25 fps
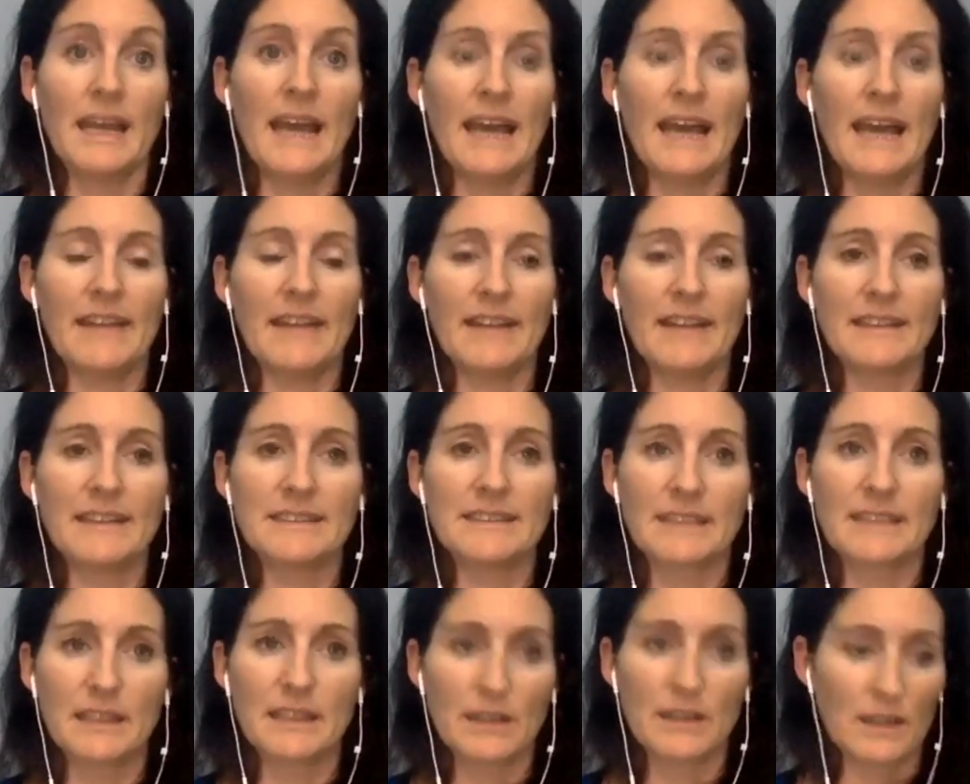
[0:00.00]
And that's
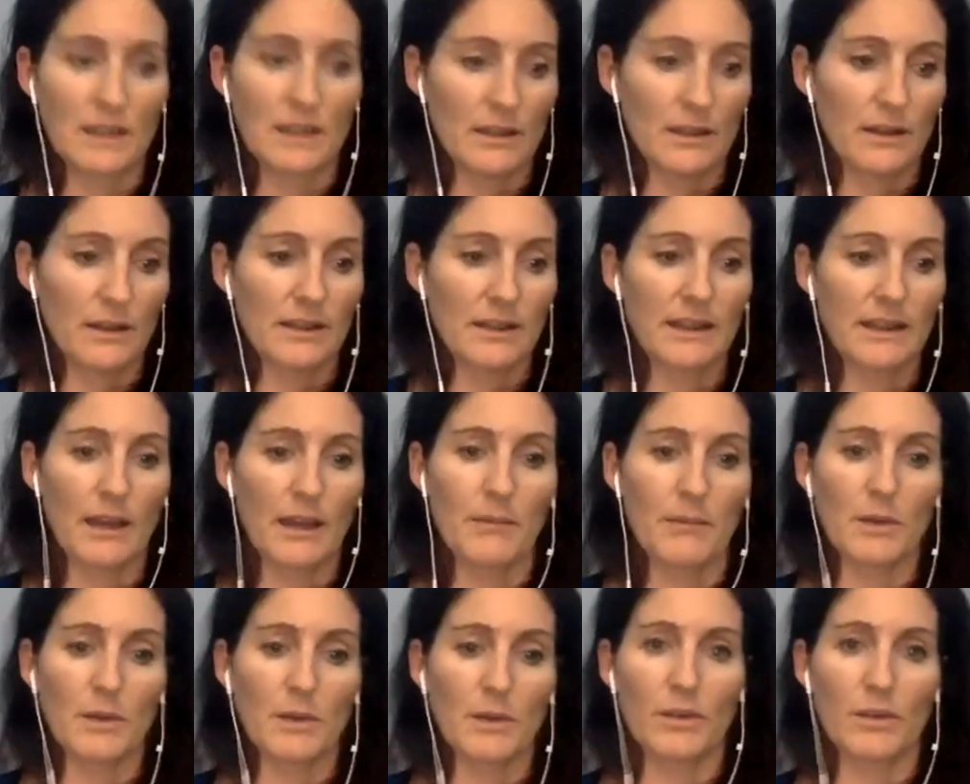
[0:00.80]
like the
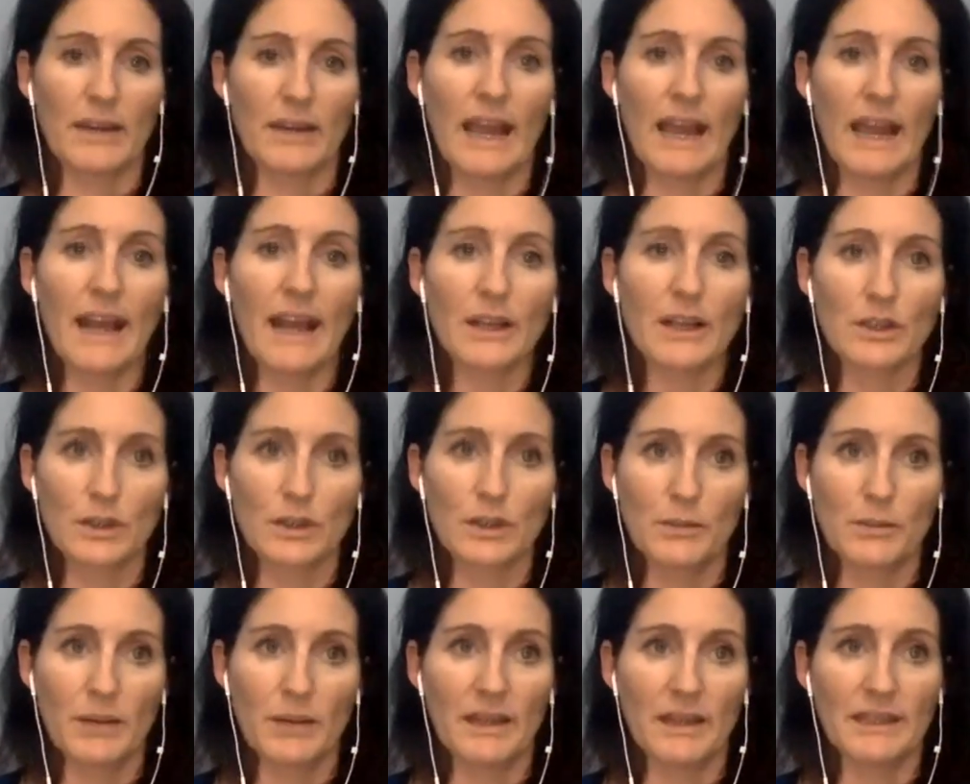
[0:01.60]
chemical reaction
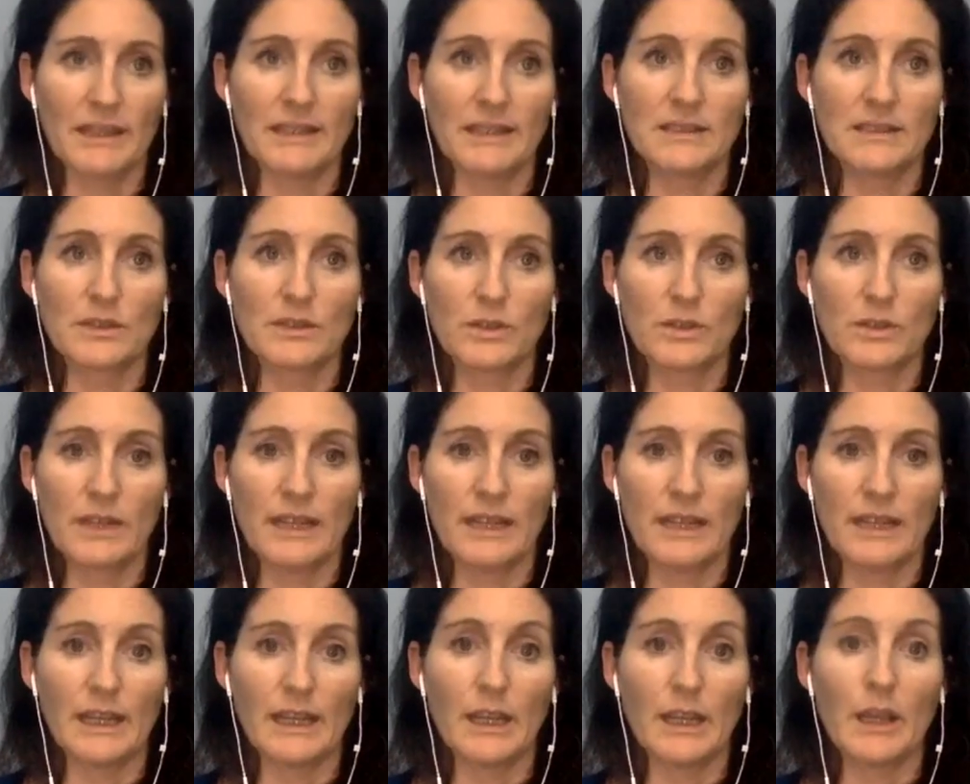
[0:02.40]
your body is creating.